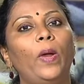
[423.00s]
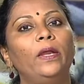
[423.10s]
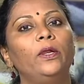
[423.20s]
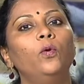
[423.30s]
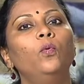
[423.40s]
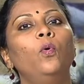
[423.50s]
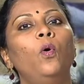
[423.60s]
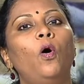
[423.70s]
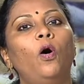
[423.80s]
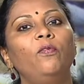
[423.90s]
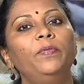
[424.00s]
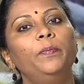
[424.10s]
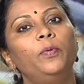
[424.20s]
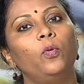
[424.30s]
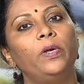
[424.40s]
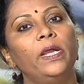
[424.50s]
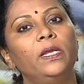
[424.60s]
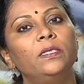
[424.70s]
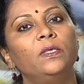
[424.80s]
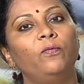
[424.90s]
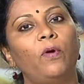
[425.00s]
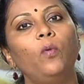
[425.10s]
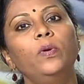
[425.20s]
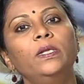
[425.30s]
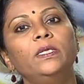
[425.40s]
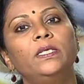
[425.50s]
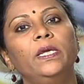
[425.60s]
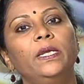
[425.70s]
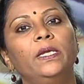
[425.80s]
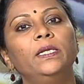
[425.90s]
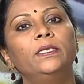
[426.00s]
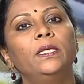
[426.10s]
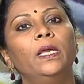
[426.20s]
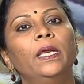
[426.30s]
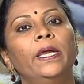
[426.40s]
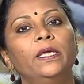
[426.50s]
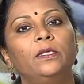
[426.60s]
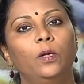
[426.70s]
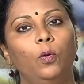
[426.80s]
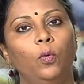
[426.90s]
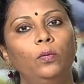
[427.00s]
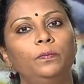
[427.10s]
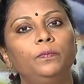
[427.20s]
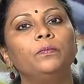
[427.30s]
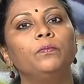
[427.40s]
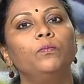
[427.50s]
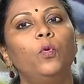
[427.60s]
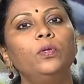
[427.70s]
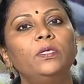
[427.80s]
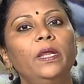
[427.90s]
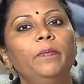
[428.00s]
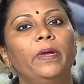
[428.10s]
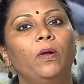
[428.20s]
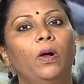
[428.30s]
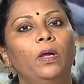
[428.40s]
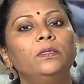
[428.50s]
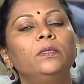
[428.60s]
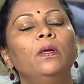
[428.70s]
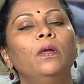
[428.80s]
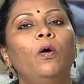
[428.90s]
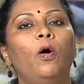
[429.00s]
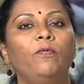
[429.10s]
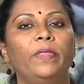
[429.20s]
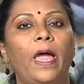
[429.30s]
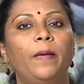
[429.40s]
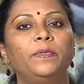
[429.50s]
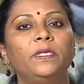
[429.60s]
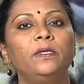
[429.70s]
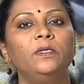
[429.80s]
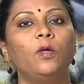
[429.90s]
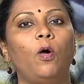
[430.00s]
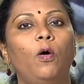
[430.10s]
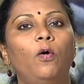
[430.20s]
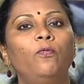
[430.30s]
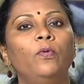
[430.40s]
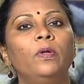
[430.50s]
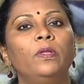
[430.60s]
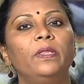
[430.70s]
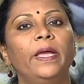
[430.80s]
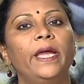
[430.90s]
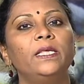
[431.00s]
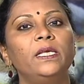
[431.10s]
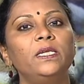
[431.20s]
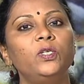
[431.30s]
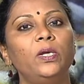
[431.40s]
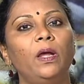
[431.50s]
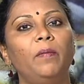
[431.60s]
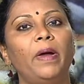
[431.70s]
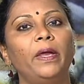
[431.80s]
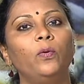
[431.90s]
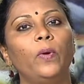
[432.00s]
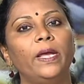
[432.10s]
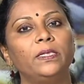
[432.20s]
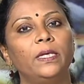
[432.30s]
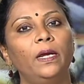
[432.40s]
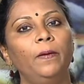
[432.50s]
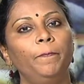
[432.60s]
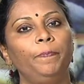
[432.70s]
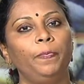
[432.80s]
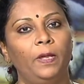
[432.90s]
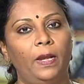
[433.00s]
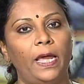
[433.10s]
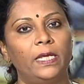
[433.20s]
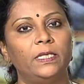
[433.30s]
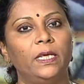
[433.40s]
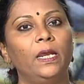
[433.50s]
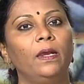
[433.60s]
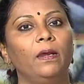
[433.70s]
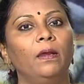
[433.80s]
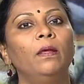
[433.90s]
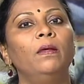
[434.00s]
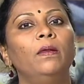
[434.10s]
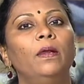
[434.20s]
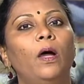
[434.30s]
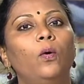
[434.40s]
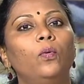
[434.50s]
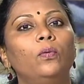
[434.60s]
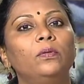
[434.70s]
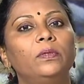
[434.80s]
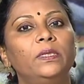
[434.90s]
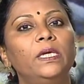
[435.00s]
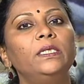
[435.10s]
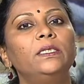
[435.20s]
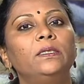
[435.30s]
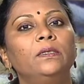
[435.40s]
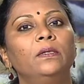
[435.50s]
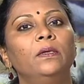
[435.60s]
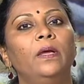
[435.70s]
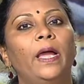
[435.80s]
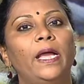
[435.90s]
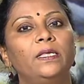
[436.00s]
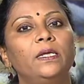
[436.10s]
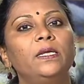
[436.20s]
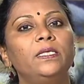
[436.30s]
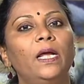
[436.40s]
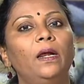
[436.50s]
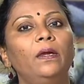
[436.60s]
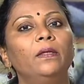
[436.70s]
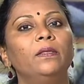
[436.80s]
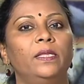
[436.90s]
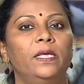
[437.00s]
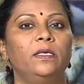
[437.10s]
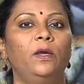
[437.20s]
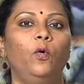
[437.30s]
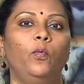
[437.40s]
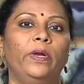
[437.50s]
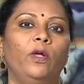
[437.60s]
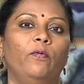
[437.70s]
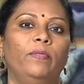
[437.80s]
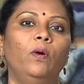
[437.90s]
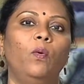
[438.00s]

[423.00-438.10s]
value of the proteins found in cereals is low, mostly because of the absence of the essential amino acid lysine. Now, this, as a result, there is a lowering of the